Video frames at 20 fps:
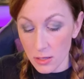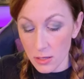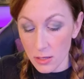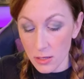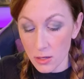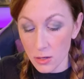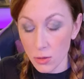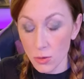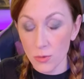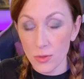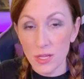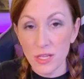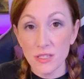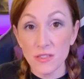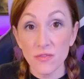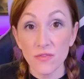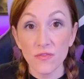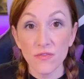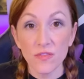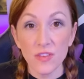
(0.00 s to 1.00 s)
Oh, these
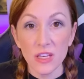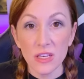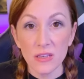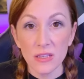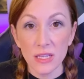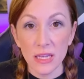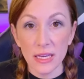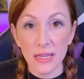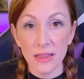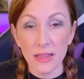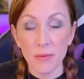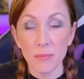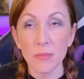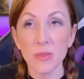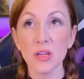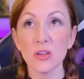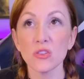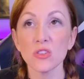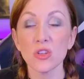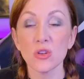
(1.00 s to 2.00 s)
feel like them.
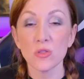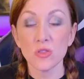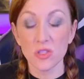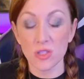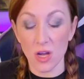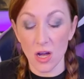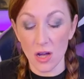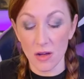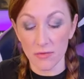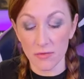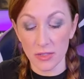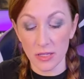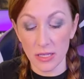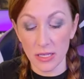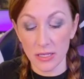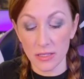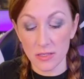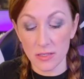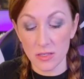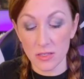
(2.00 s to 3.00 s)
They're so soft, like
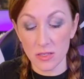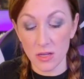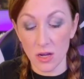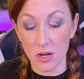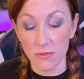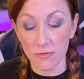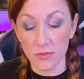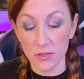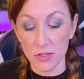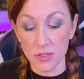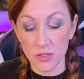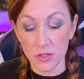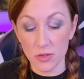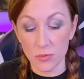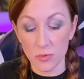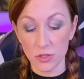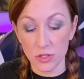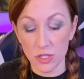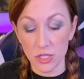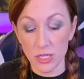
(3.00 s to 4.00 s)
a soft,
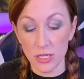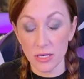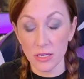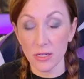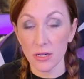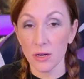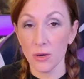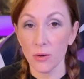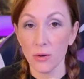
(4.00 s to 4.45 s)
squishy, oh.